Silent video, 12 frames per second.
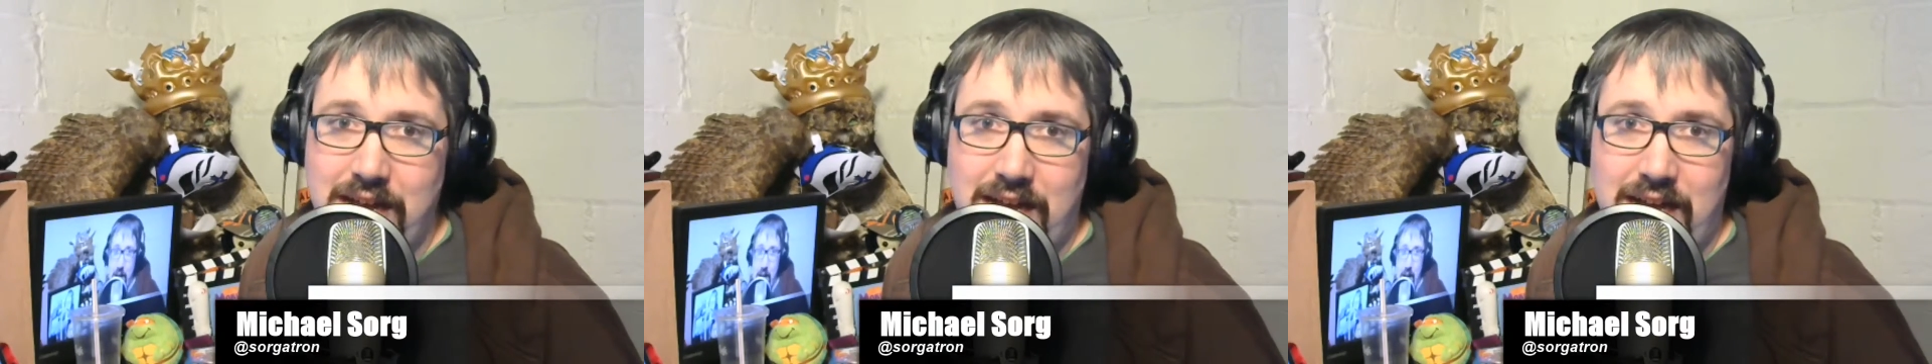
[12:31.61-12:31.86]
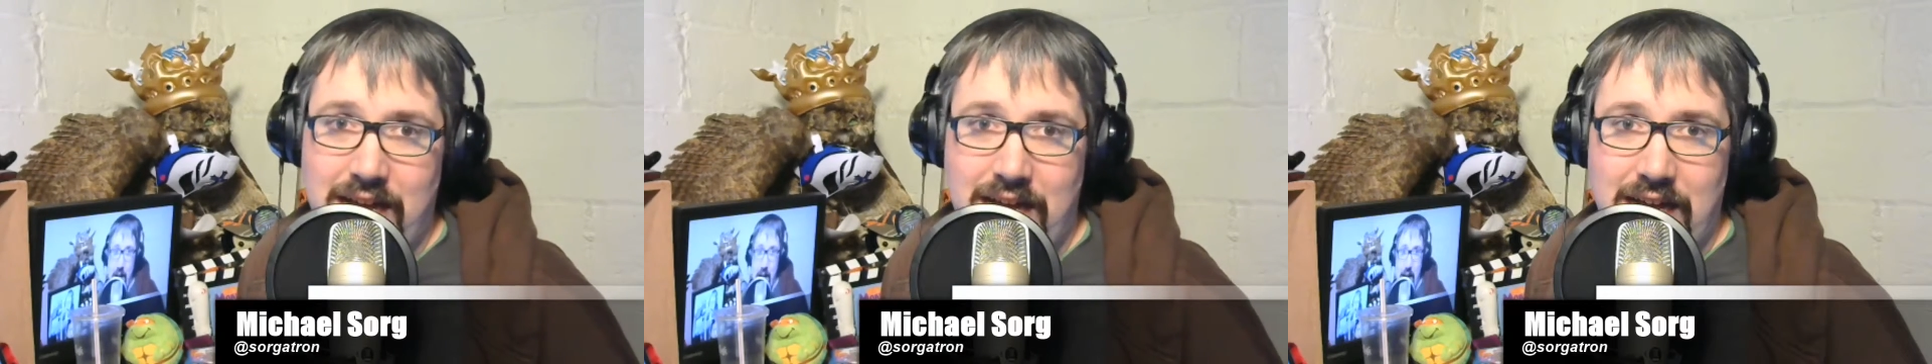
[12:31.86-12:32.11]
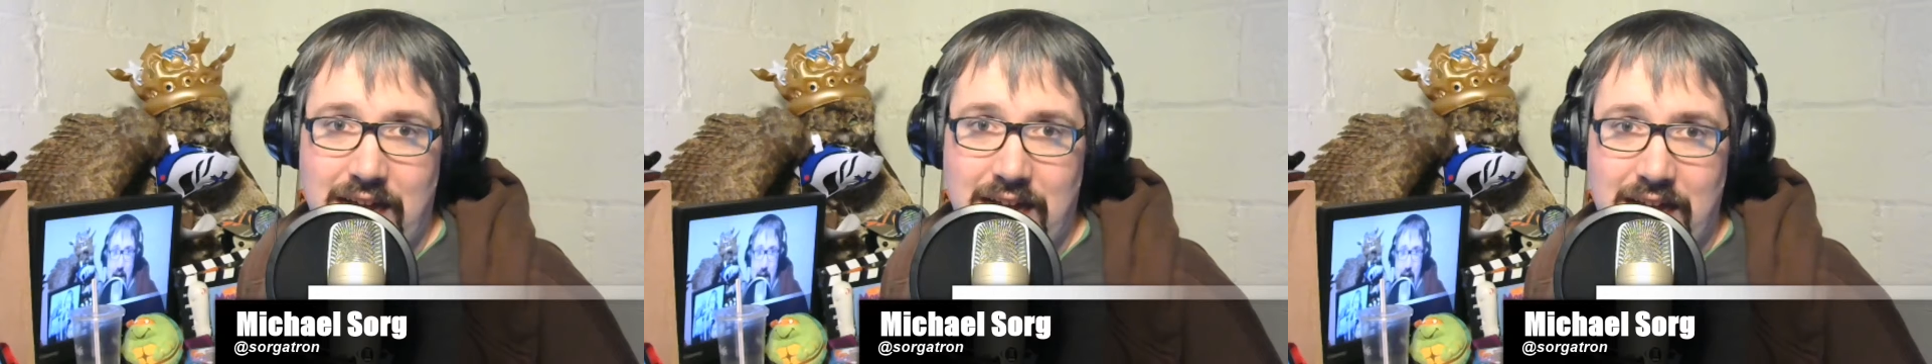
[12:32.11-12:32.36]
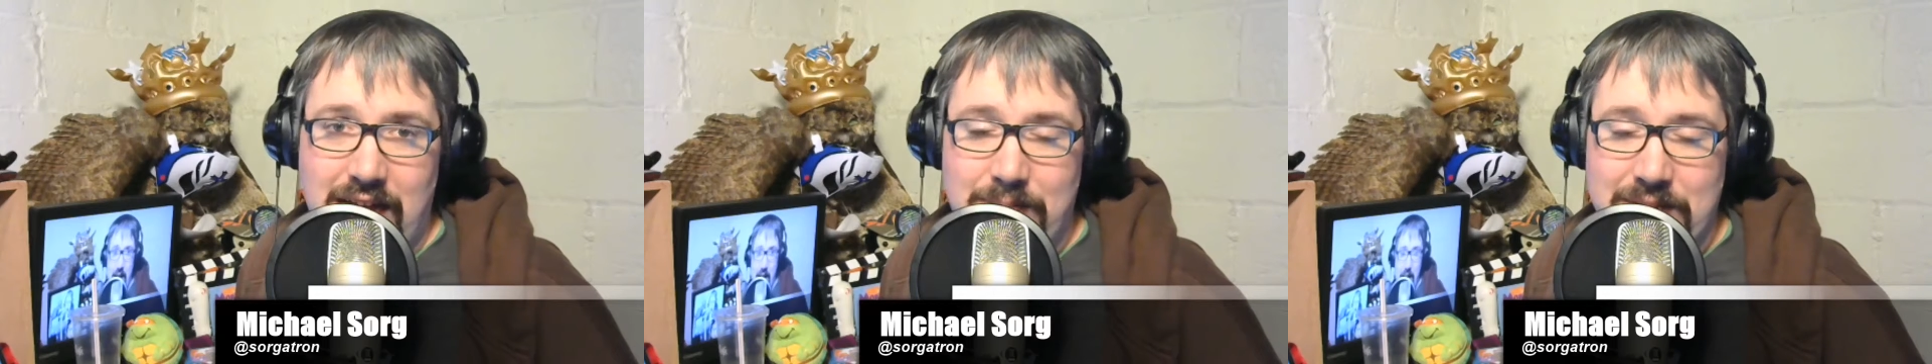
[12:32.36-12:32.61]
Uh,
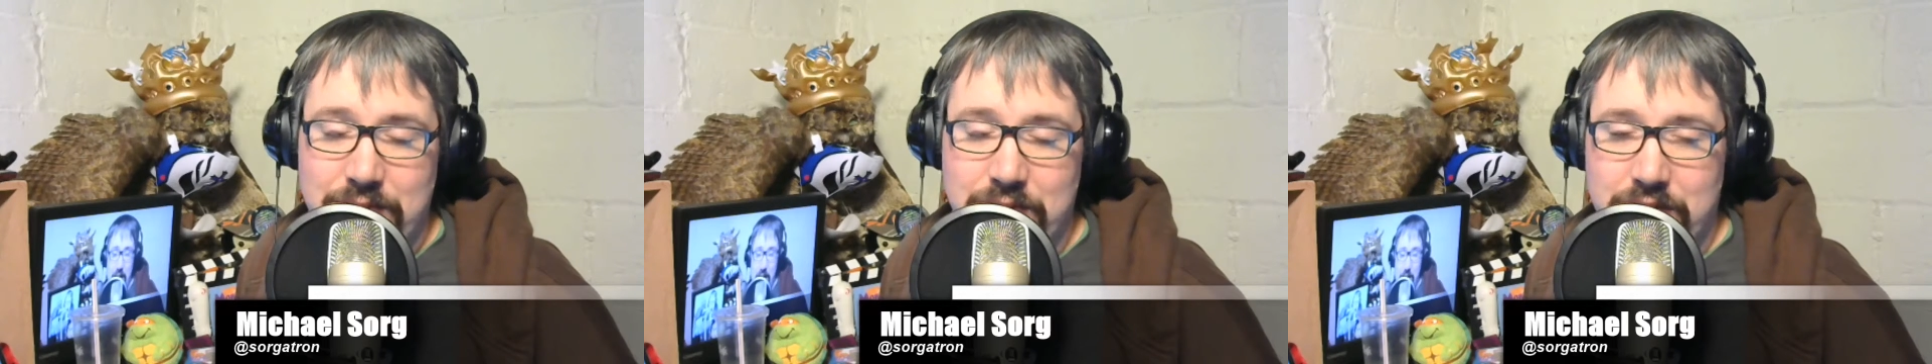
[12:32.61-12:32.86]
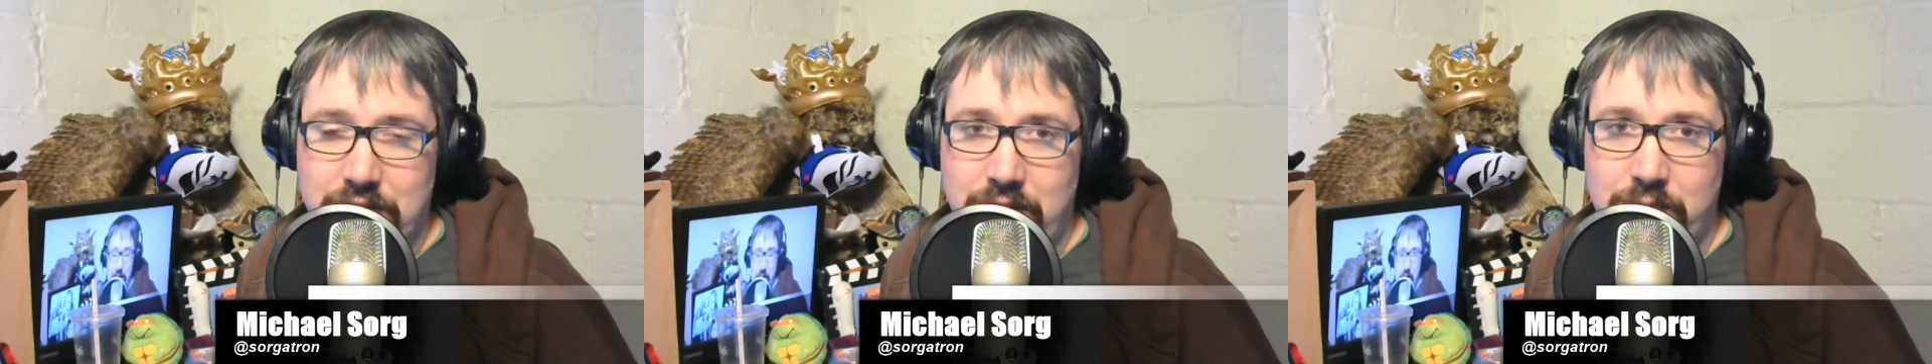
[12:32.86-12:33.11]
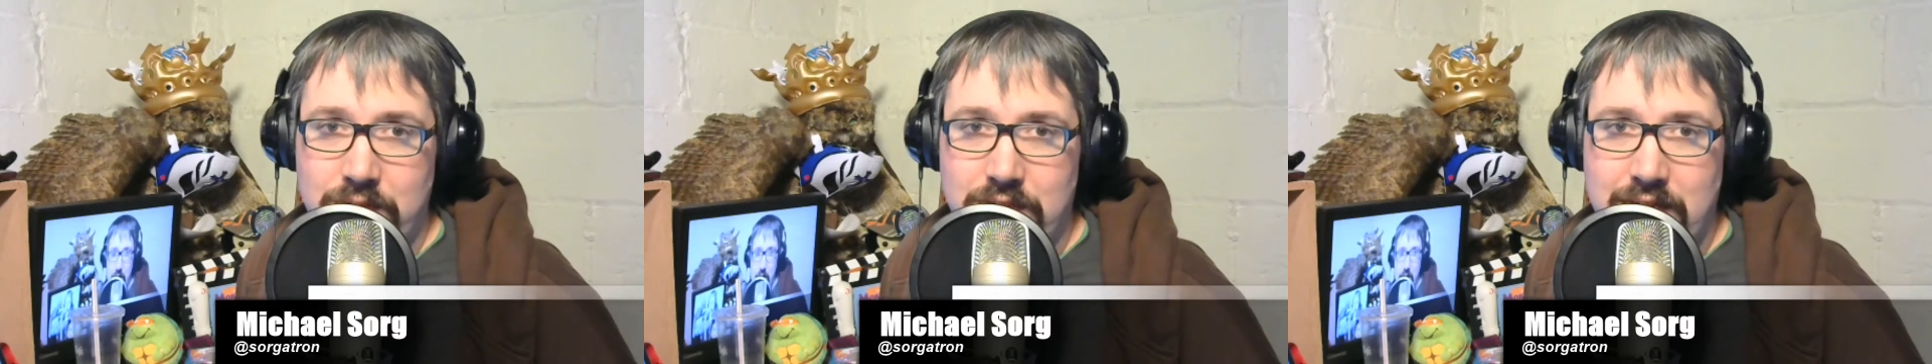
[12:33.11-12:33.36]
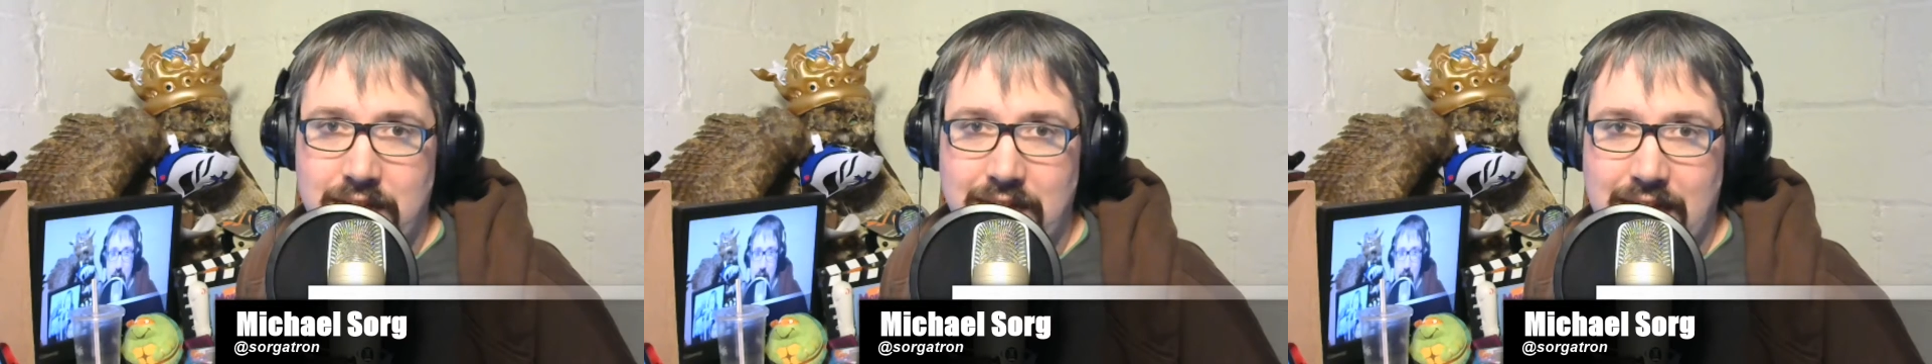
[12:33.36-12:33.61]
I'm at Sorgatron, and we'll
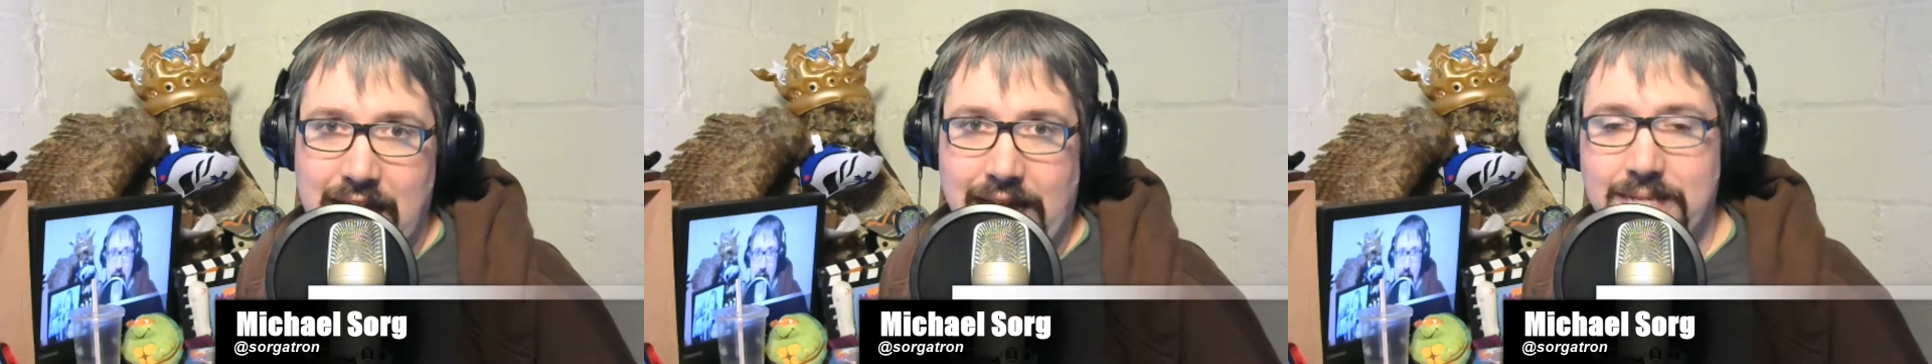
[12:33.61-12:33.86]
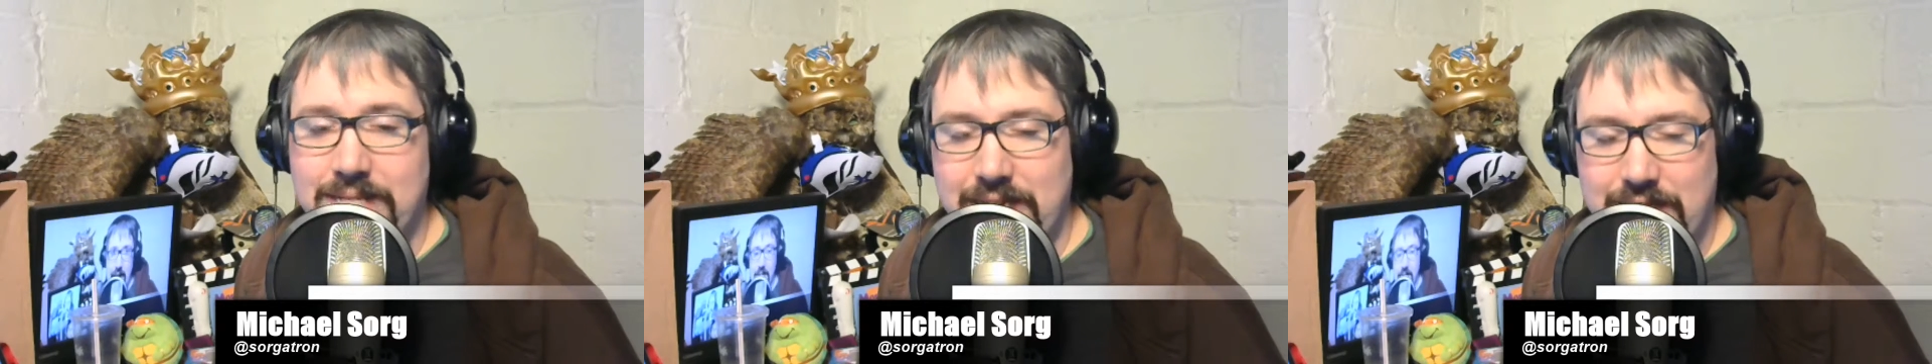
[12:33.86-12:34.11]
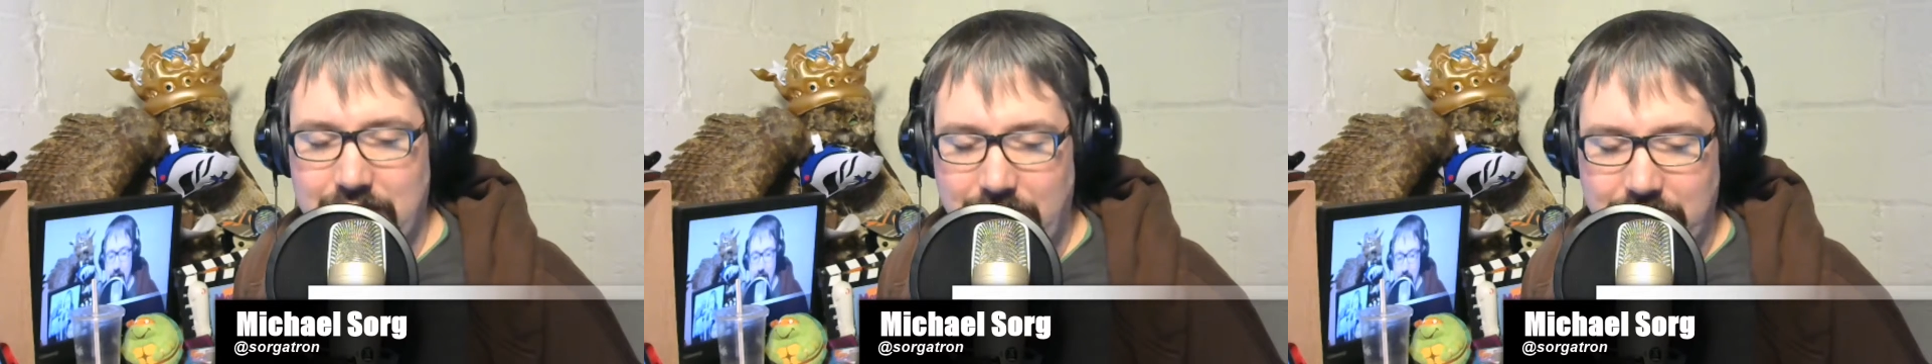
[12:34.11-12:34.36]
see you guys.